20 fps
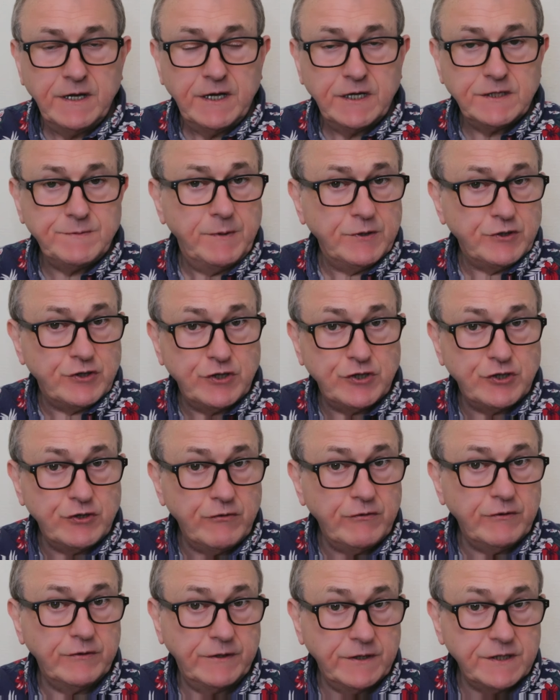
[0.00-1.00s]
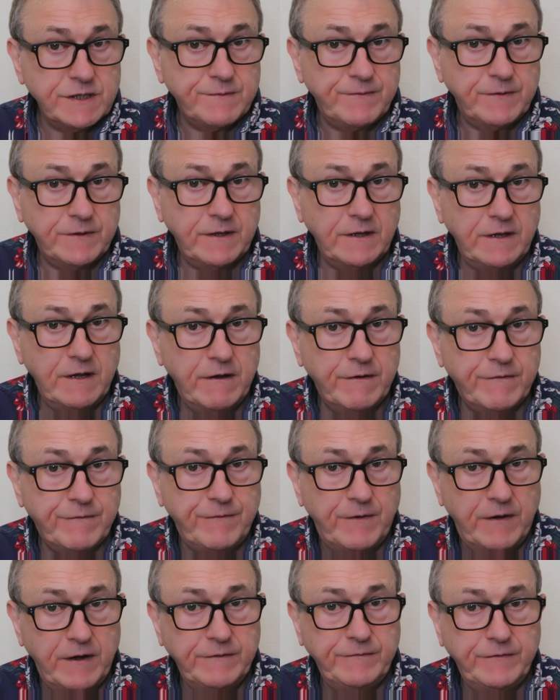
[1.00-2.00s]
as much as Uranus for the last
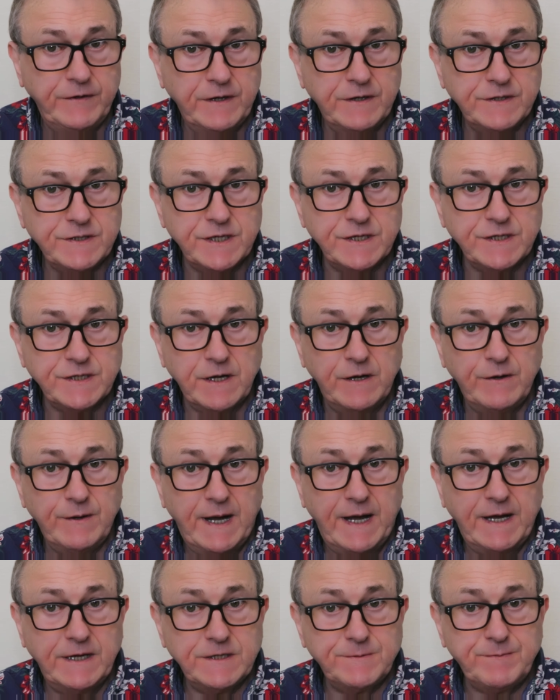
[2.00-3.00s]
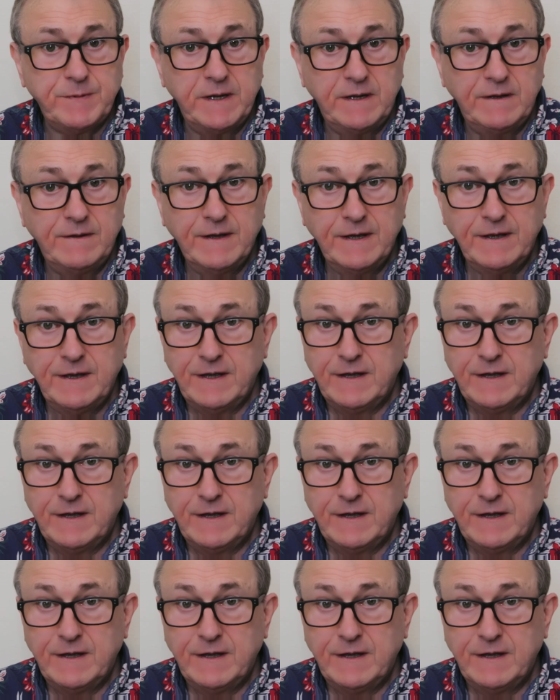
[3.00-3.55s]
five years or so has been